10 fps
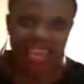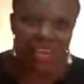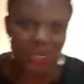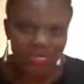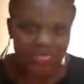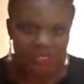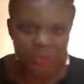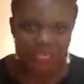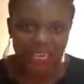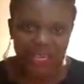carrots,
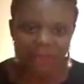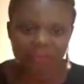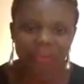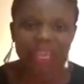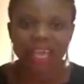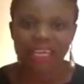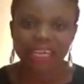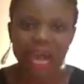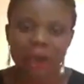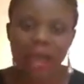okay?
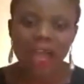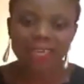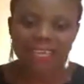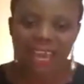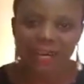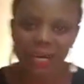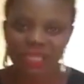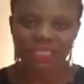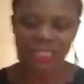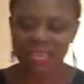Now, our
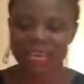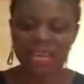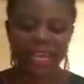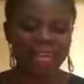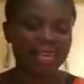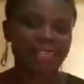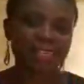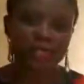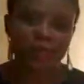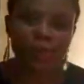carrot is
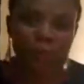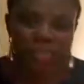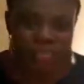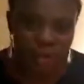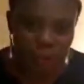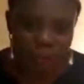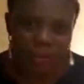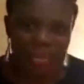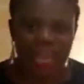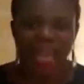a tuber
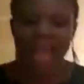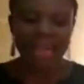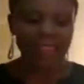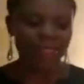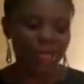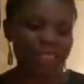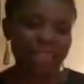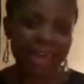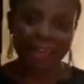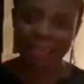crop, just like